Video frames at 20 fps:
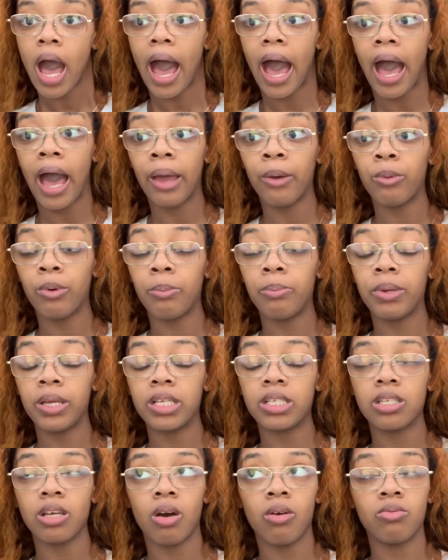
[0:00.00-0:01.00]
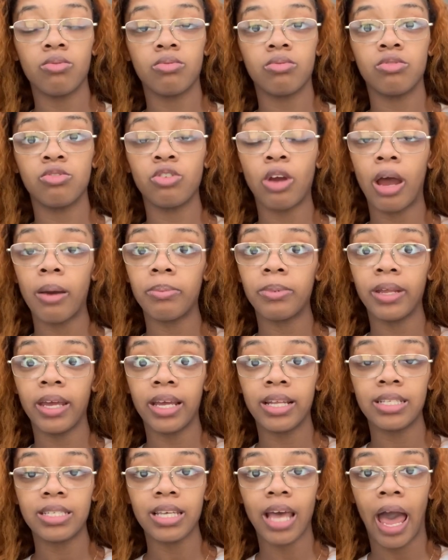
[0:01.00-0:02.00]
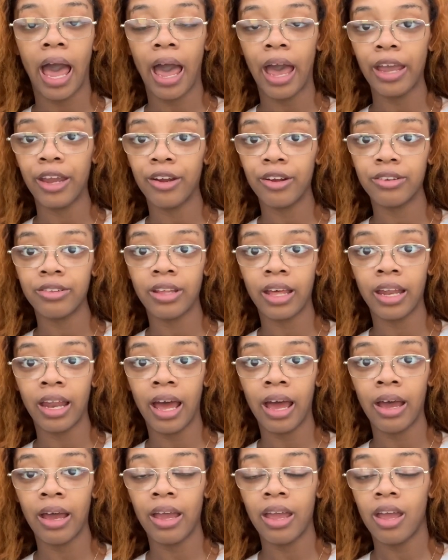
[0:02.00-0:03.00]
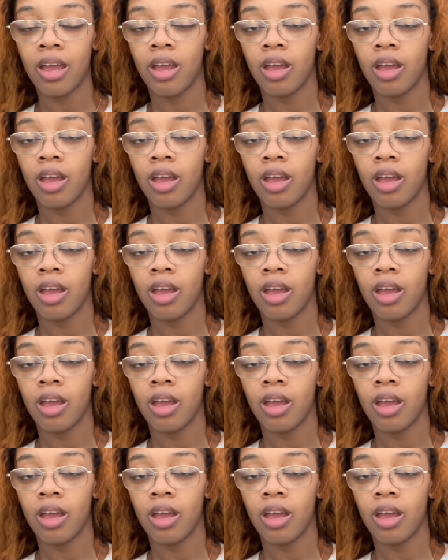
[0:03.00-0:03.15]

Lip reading: I would be so drop dead tired that I